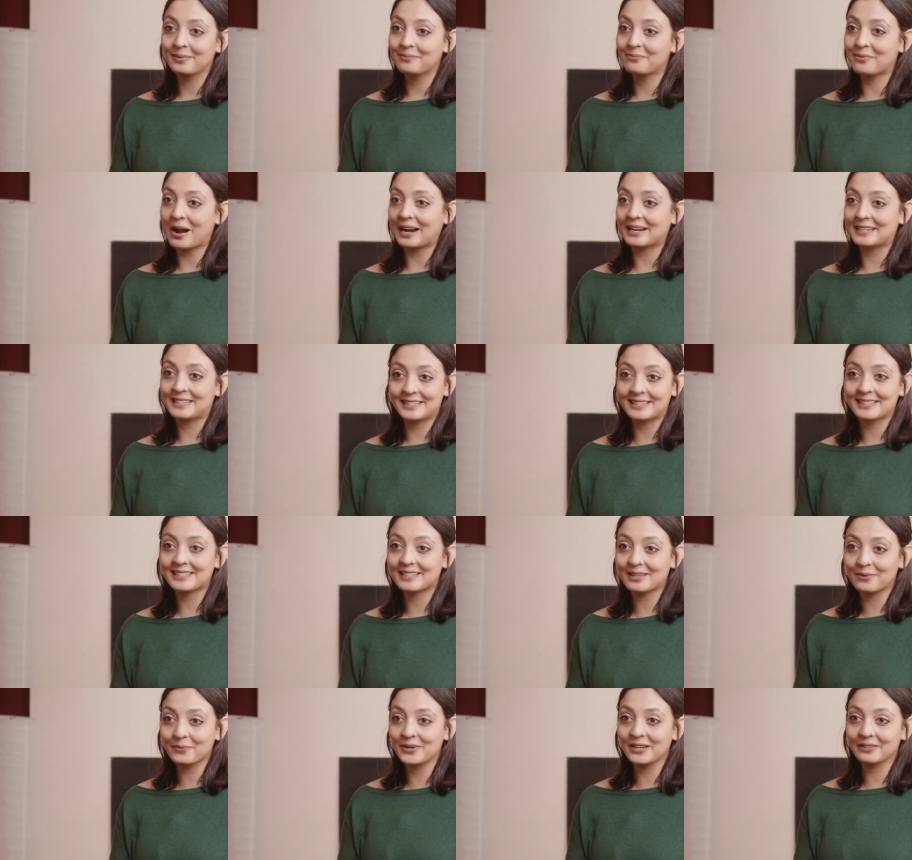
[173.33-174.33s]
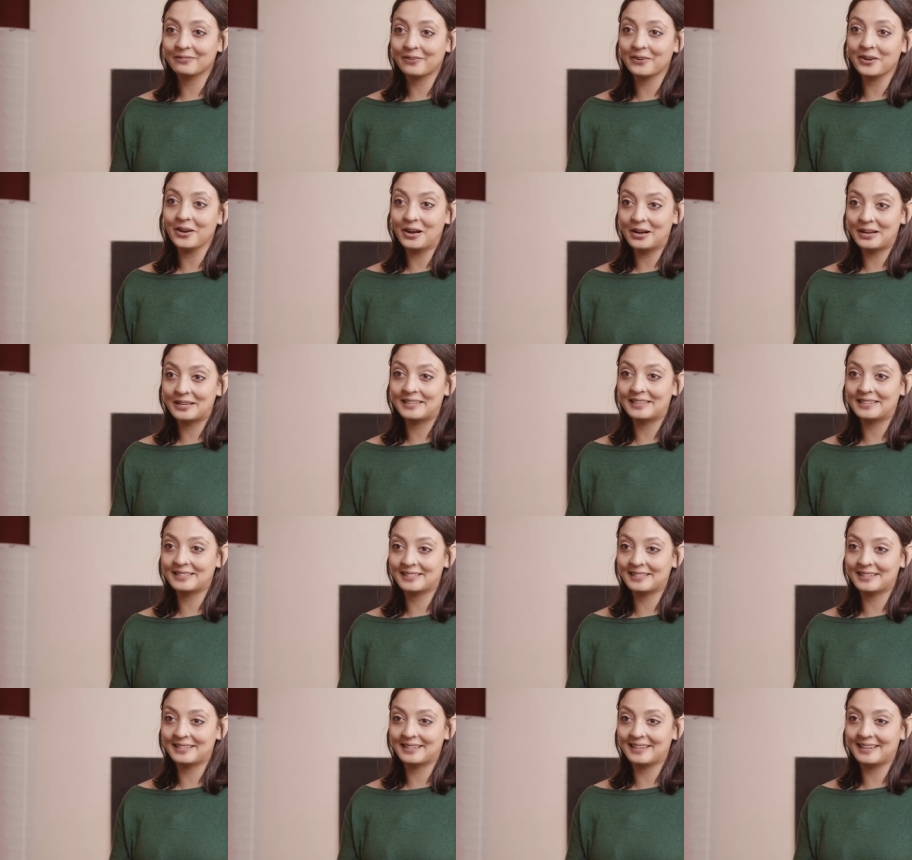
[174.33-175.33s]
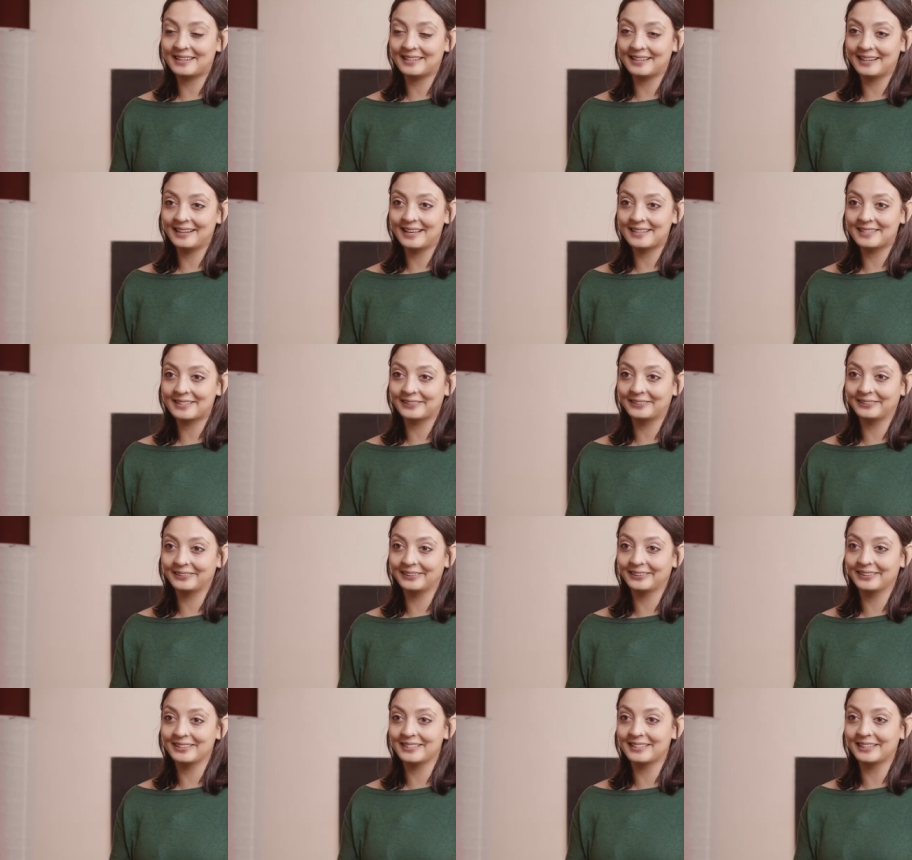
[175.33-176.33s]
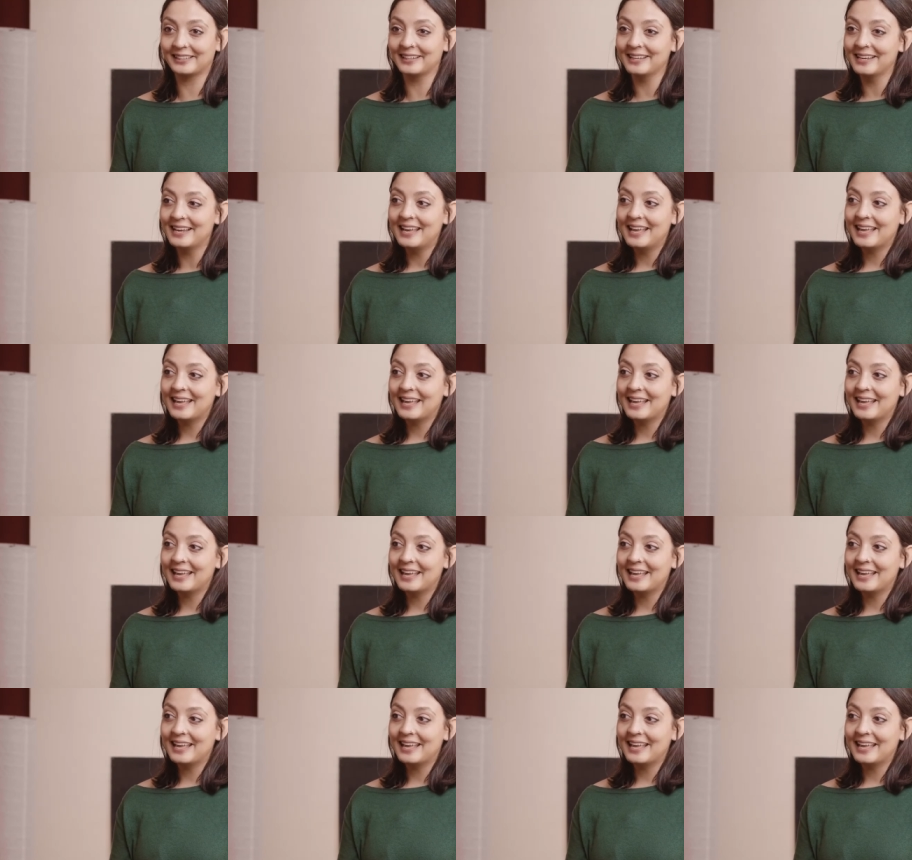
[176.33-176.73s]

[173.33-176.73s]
practiced and worked very hard as an Indian classical dancer,